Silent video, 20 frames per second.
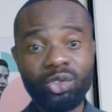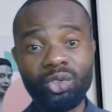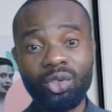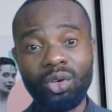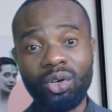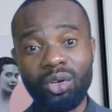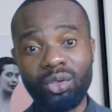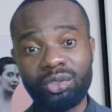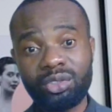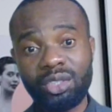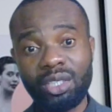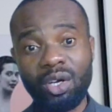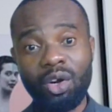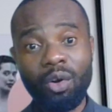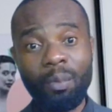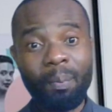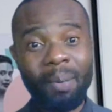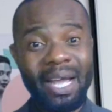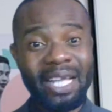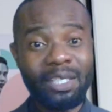thought
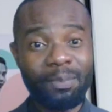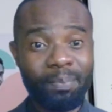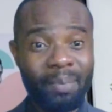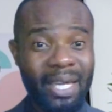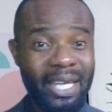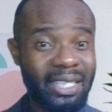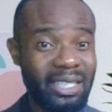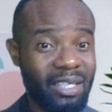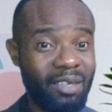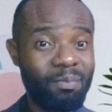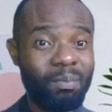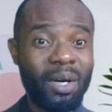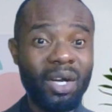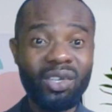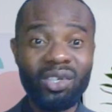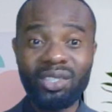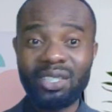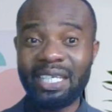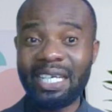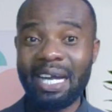or perspective,
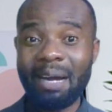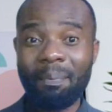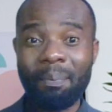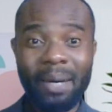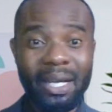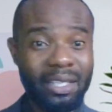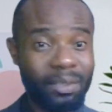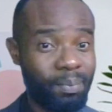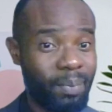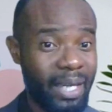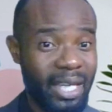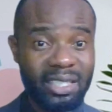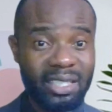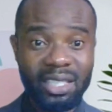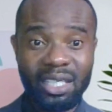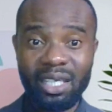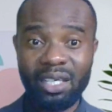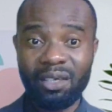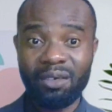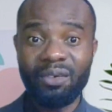biological
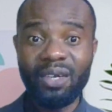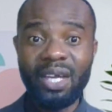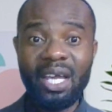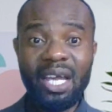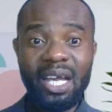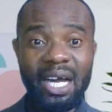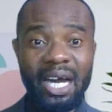perspective,